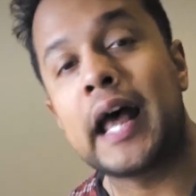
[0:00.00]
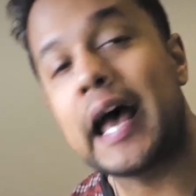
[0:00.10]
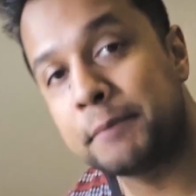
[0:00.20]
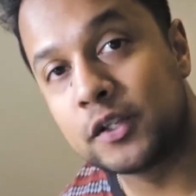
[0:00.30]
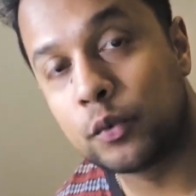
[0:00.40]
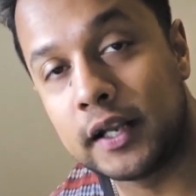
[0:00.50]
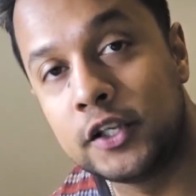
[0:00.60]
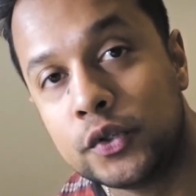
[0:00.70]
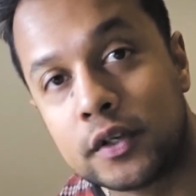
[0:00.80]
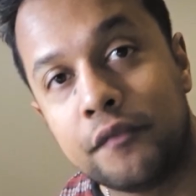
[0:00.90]
happens when a
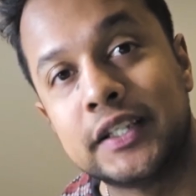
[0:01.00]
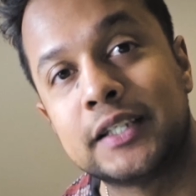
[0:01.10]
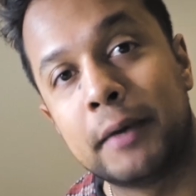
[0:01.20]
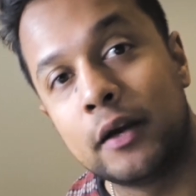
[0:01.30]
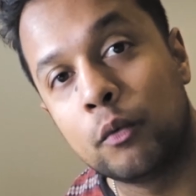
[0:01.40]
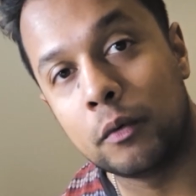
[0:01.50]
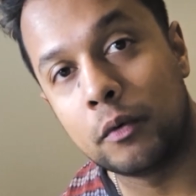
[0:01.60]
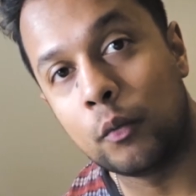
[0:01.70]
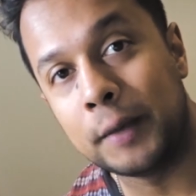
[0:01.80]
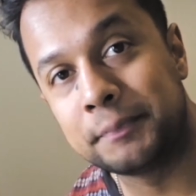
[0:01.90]
user visits my
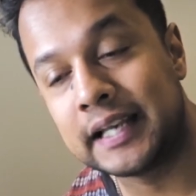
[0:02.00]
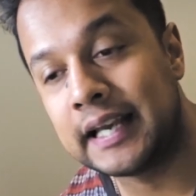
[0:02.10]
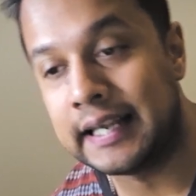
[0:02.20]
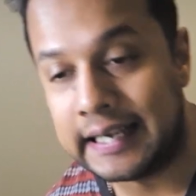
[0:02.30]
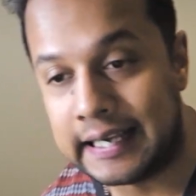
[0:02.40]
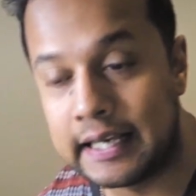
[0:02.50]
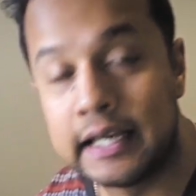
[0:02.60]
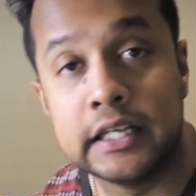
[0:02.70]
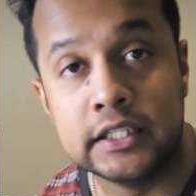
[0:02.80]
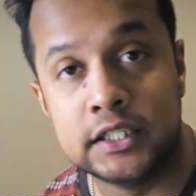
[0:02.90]
website,
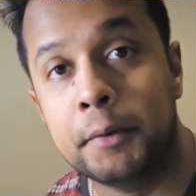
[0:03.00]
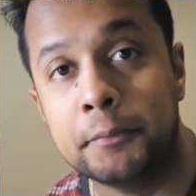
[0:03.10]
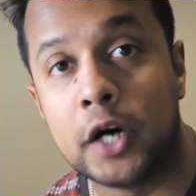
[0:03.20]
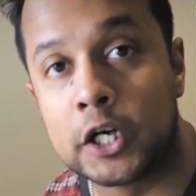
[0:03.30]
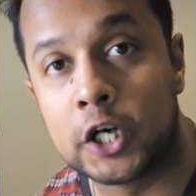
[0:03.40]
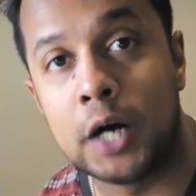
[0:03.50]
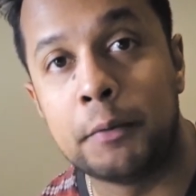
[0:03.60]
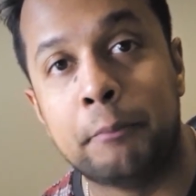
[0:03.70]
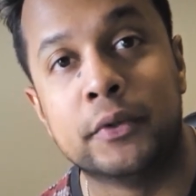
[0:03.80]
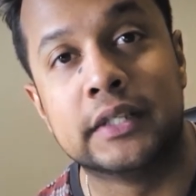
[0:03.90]
zaboom.com,
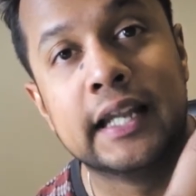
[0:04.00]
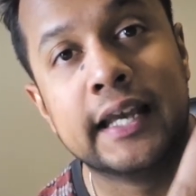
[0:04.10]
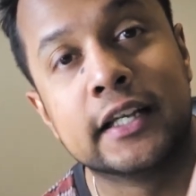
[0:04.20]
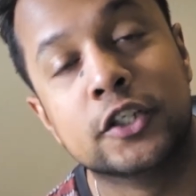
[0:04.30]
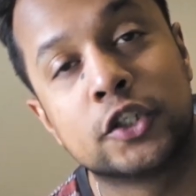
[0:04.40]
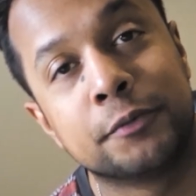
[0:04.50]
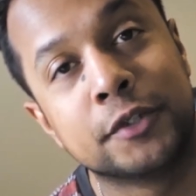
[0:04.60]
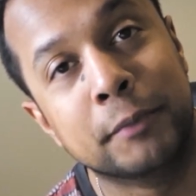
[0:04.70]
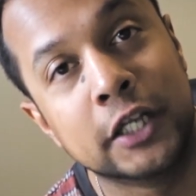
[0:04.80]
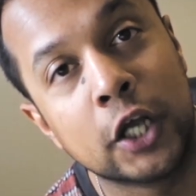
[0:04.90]
I'll put the link in the
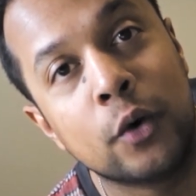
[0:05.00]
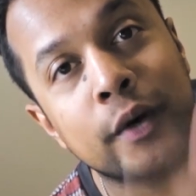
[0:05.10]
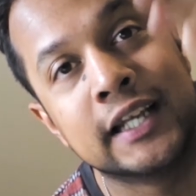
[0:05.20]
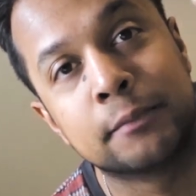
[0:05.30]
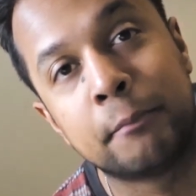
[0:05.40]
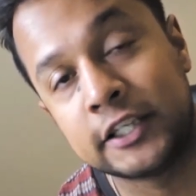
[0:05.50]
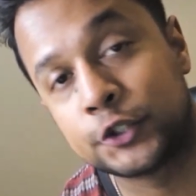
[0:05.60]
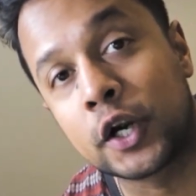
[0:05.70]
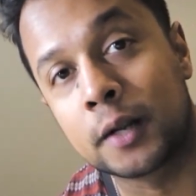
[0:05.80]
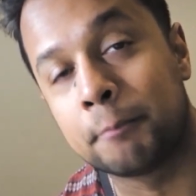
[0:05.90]
description below. It is my
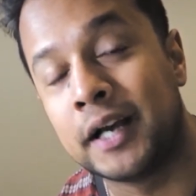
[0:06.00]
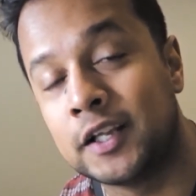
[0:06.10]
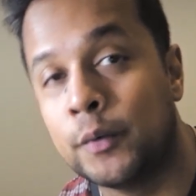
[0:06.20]
startup, by the